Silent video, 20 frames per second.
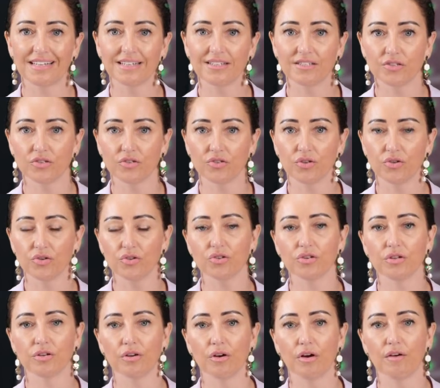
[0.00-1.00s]

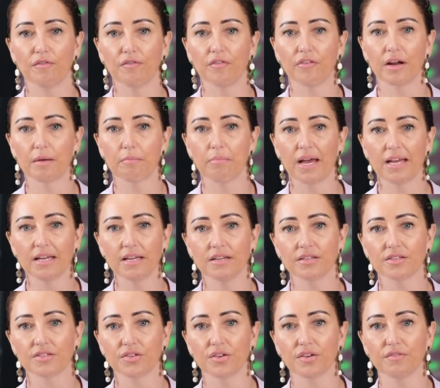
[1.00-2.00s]
institution offering
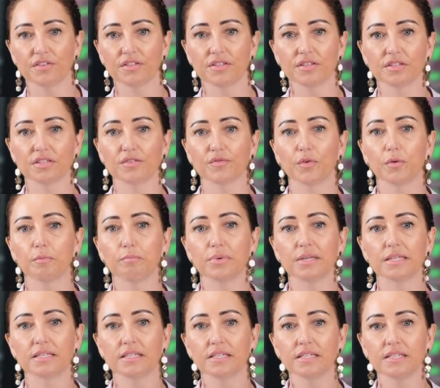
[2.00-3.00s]
banking services for
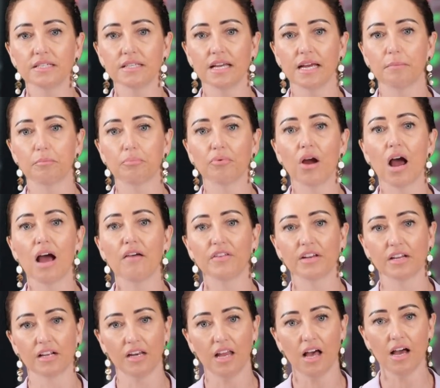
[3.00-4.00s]
business and
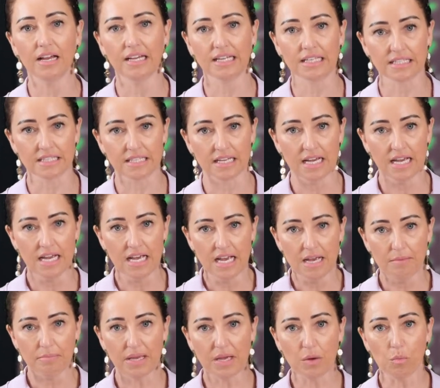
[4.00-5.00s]
private clients,
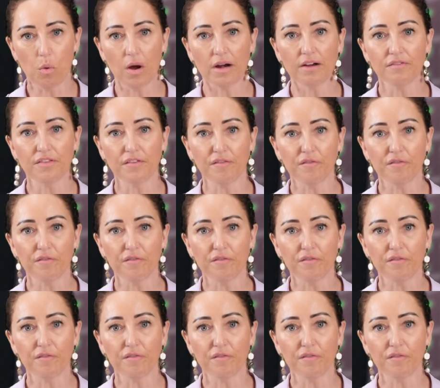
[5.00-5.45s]
being one of the